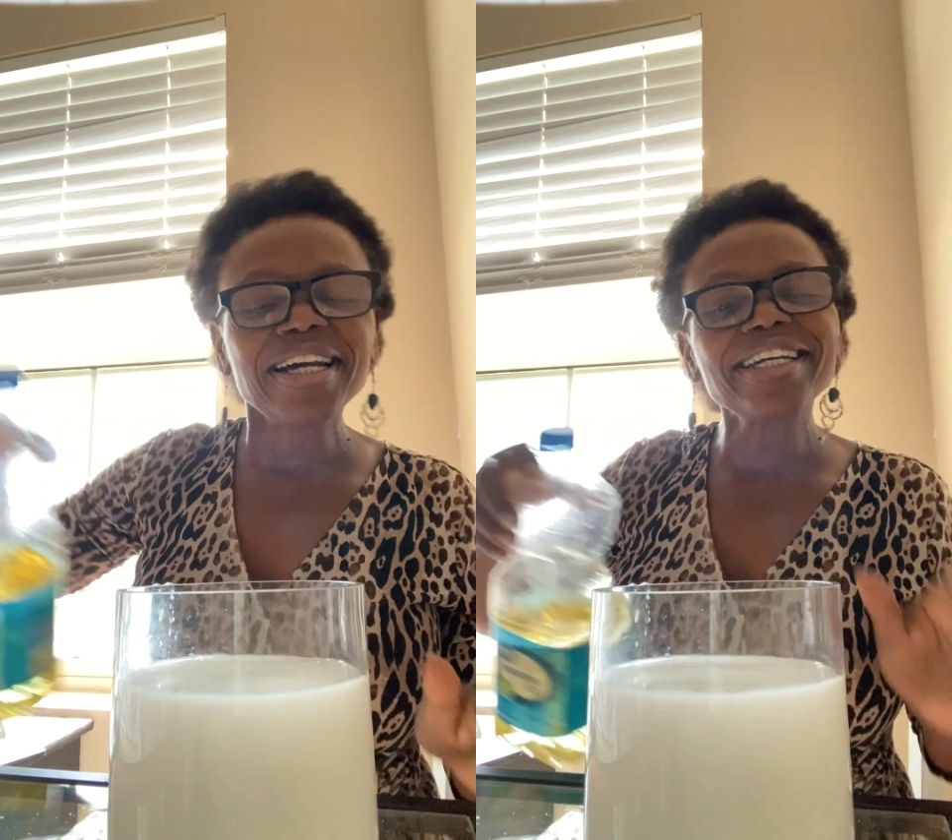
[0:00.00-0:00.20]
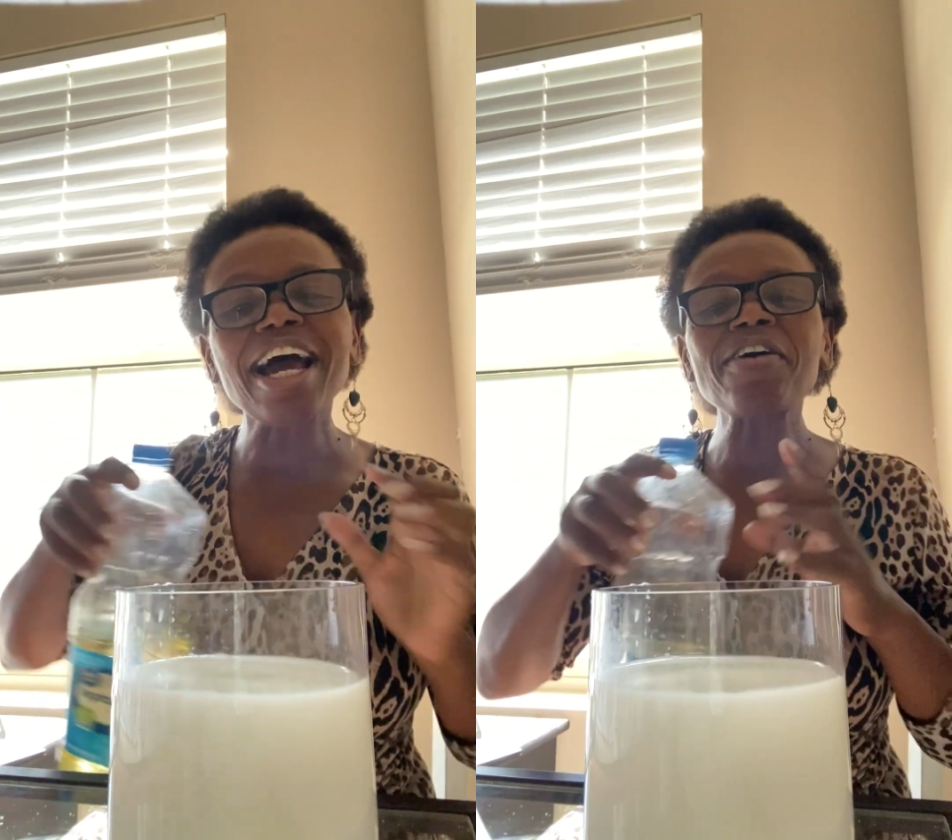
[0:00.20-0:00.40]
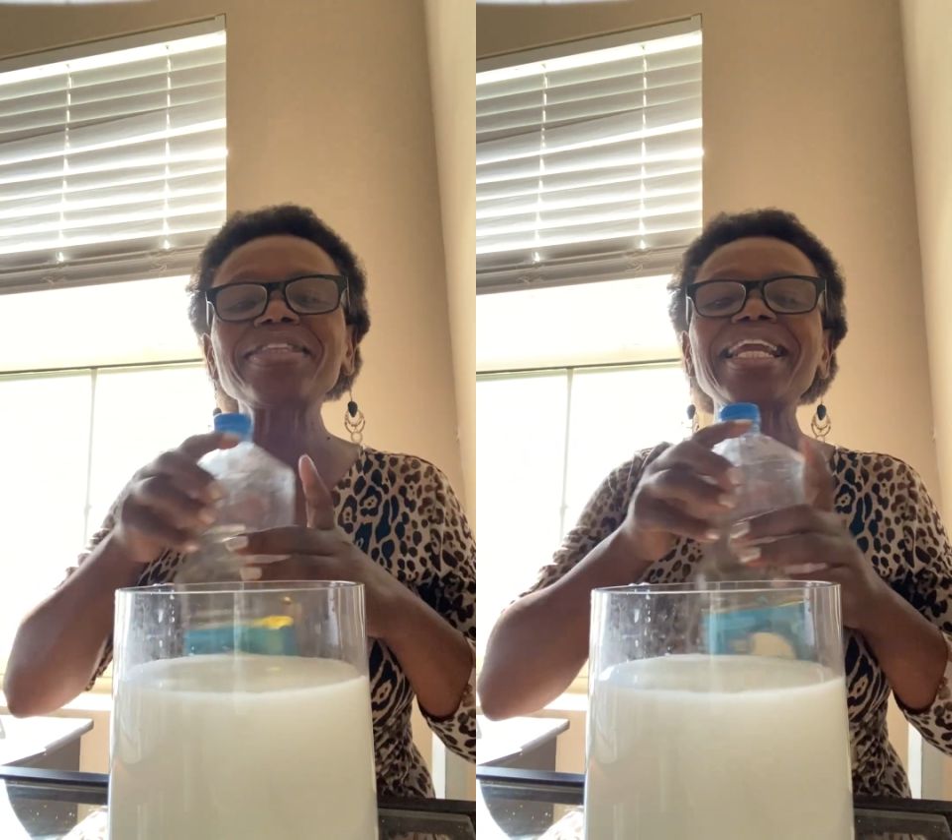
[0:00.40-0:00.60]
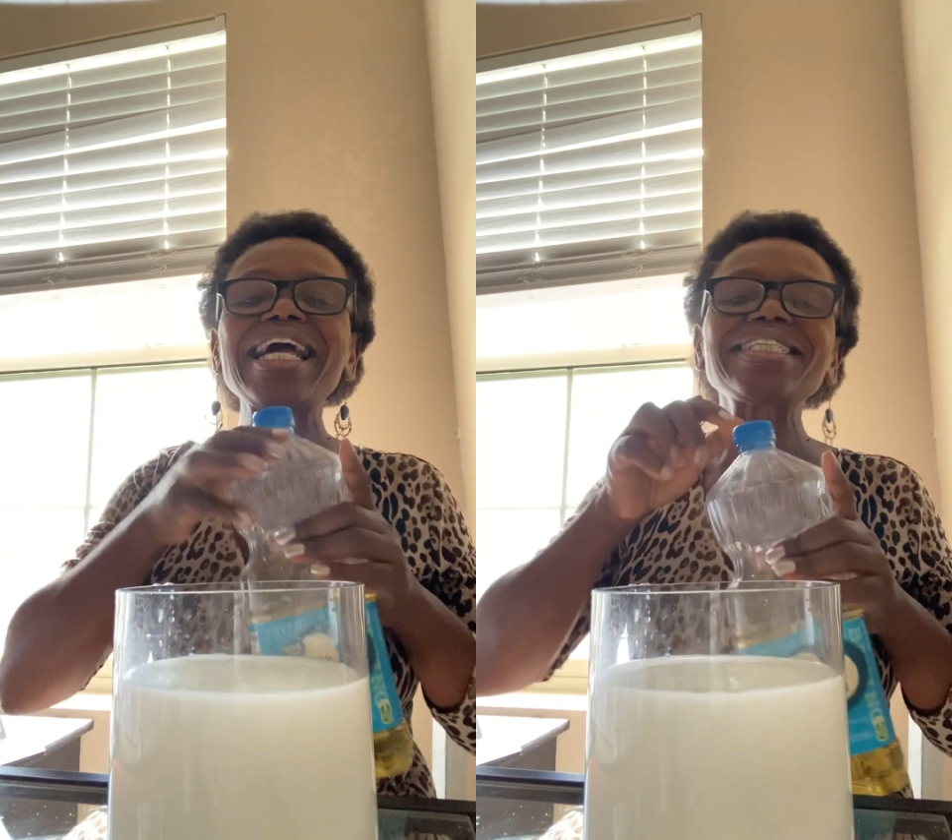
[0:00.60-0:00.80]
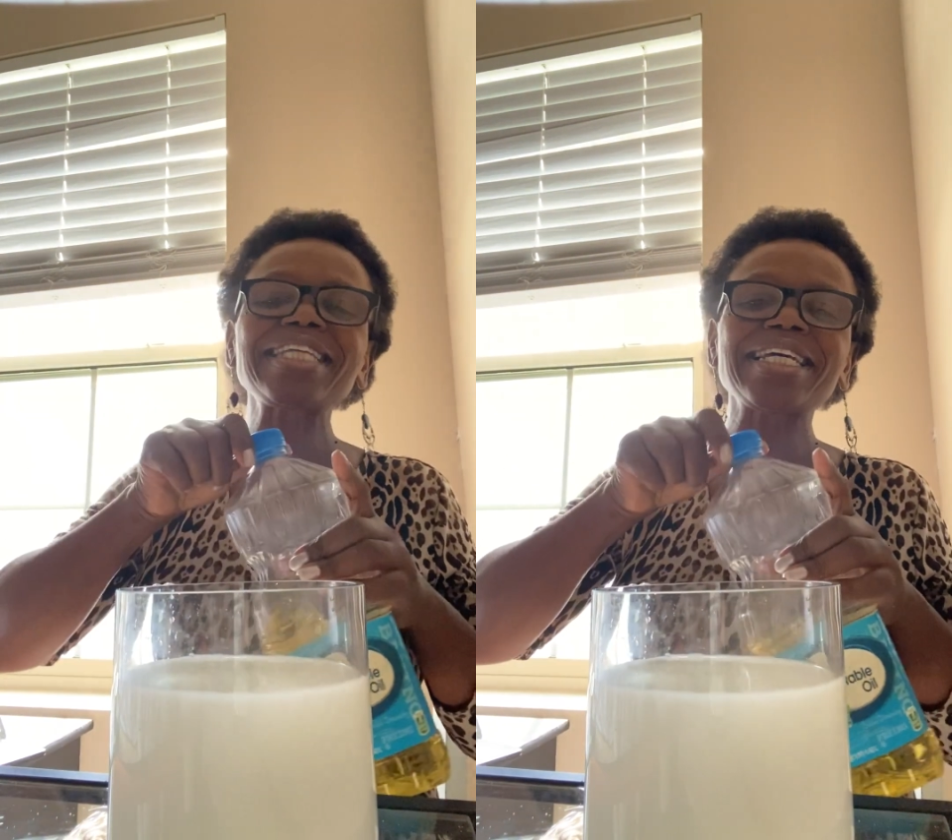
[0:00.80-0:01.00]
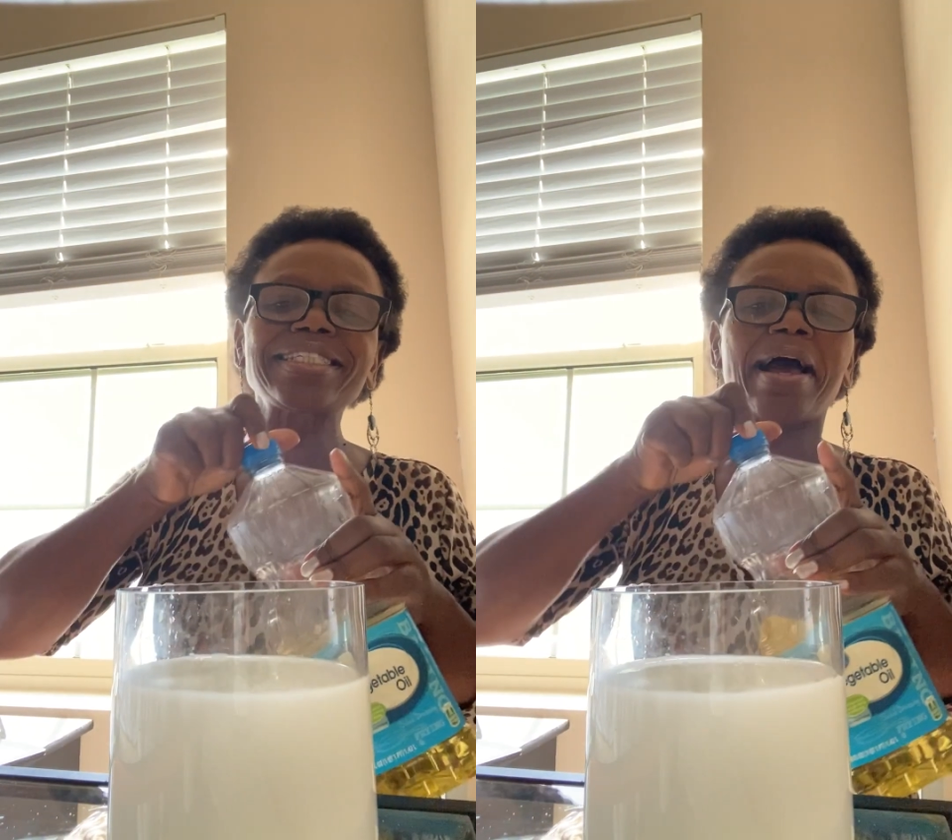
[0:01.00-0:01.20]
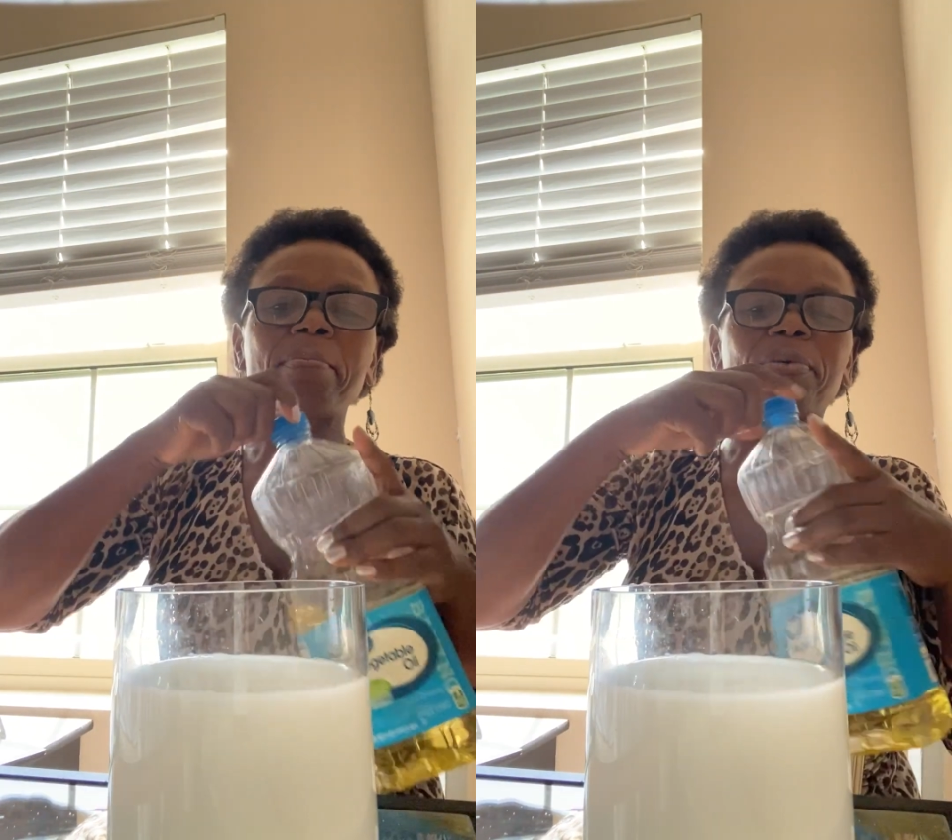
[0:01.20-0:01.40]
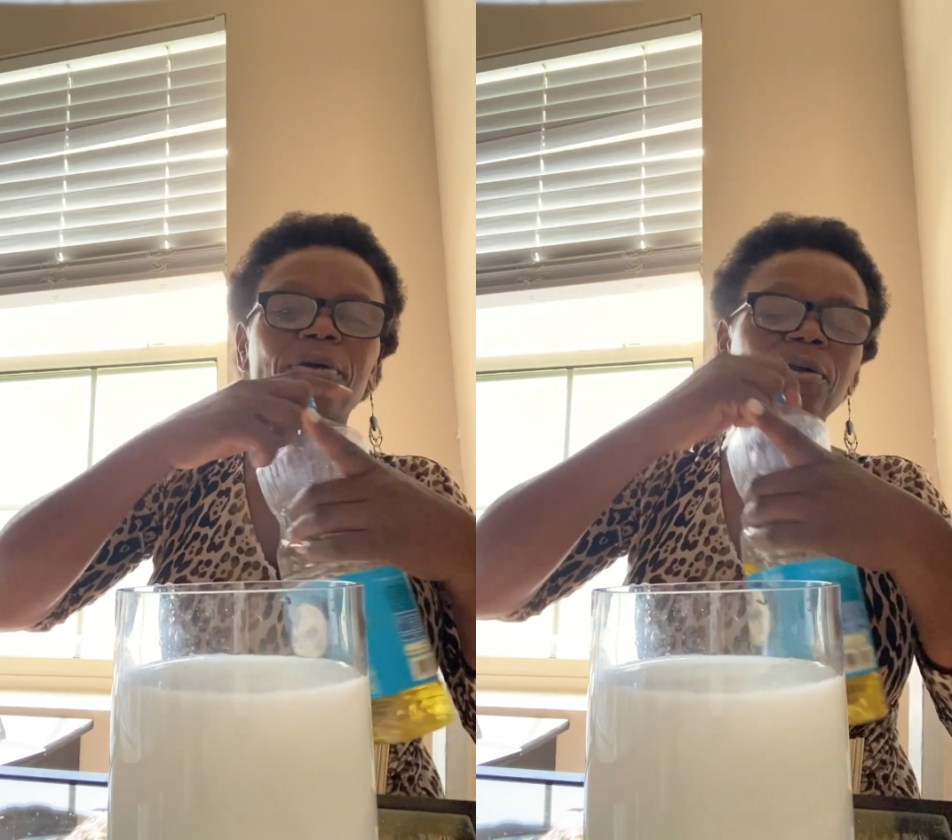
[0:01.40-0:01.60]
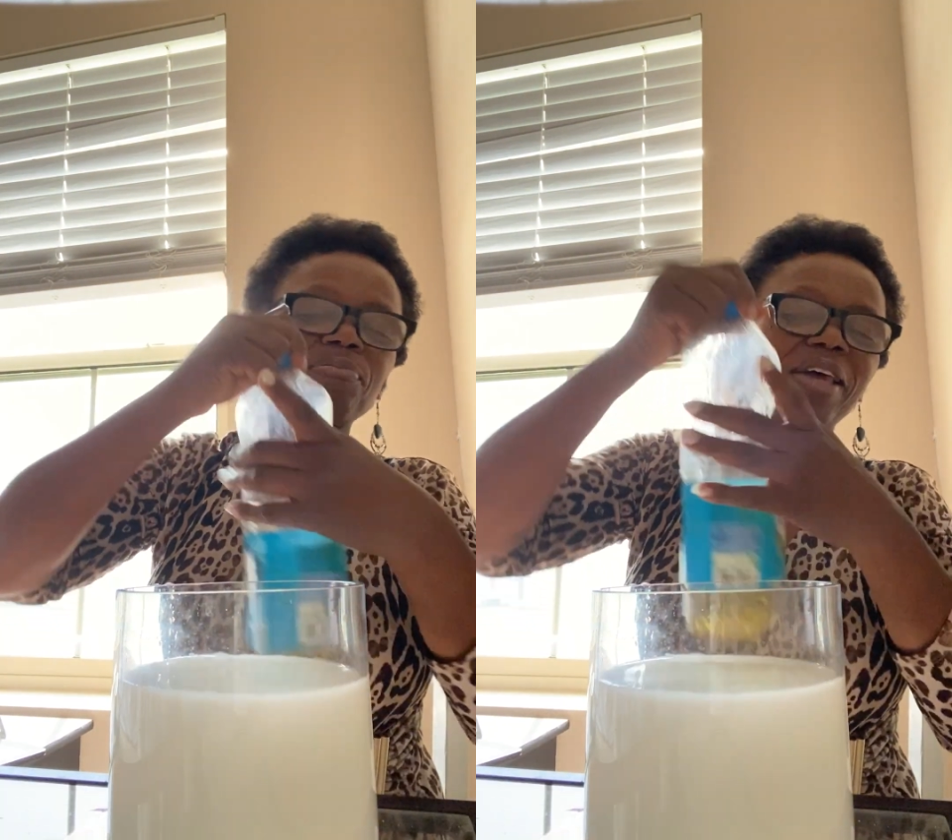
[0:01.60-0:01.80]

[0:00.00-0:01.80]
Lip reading: Now, the last example,